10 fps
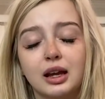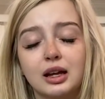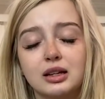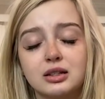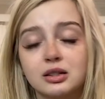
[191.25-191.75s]

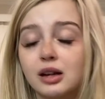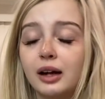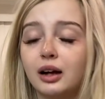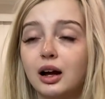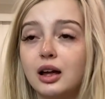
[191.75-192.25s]
and
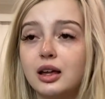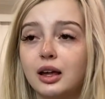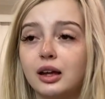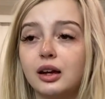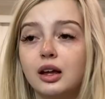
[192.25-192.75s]
I got
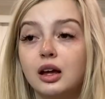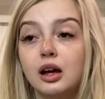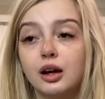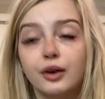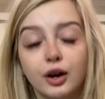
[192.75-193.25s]
in
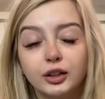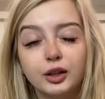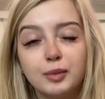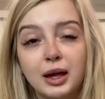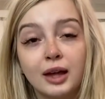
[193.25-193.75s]
an
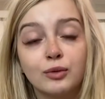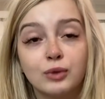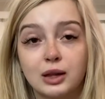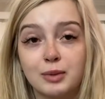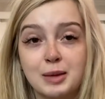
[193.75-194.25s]
argument
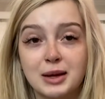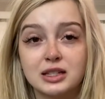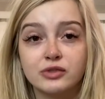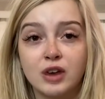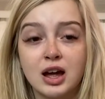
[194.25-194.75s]
with my
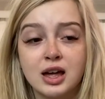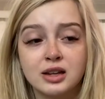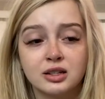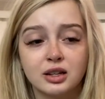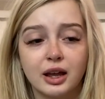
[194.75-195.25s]
best
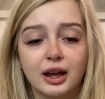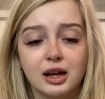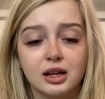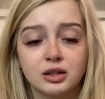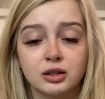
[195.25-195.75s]
friend,
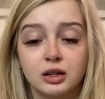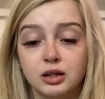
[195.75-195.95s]
and